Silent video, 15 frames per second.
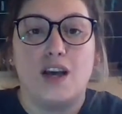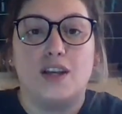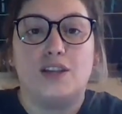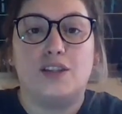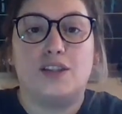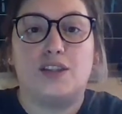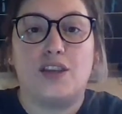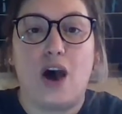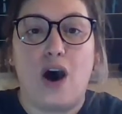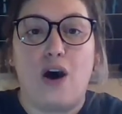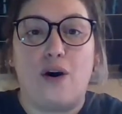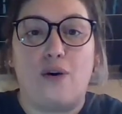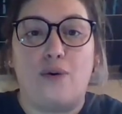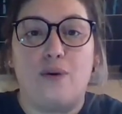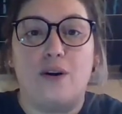
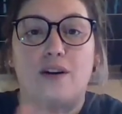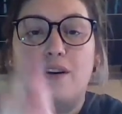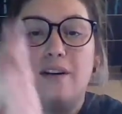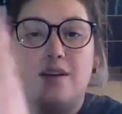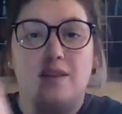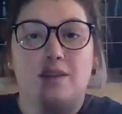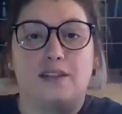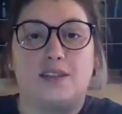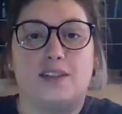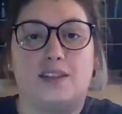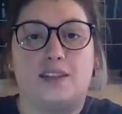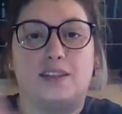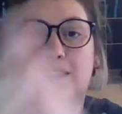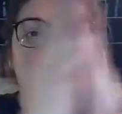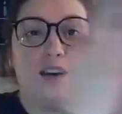So,
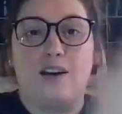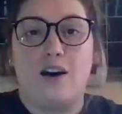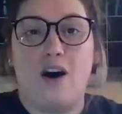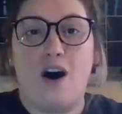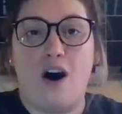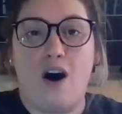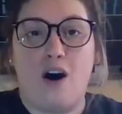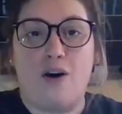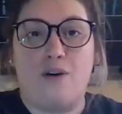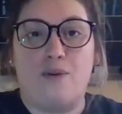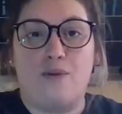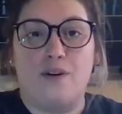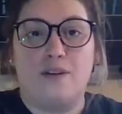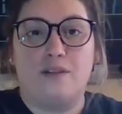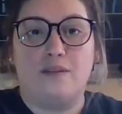s,
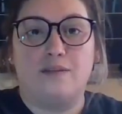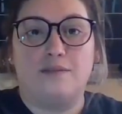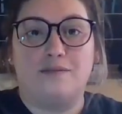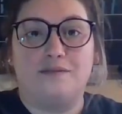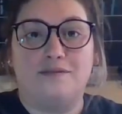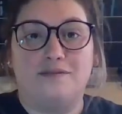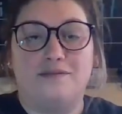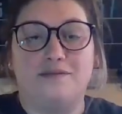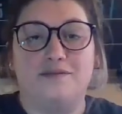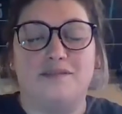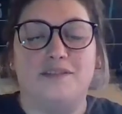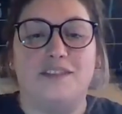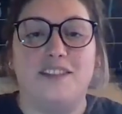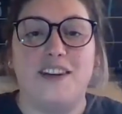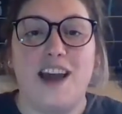o.
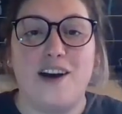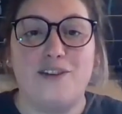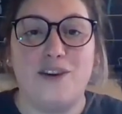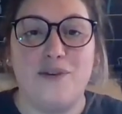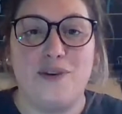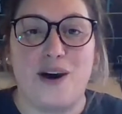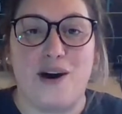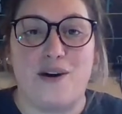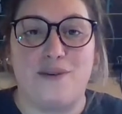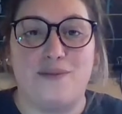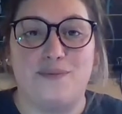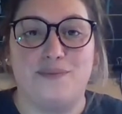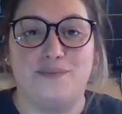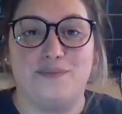Now you go.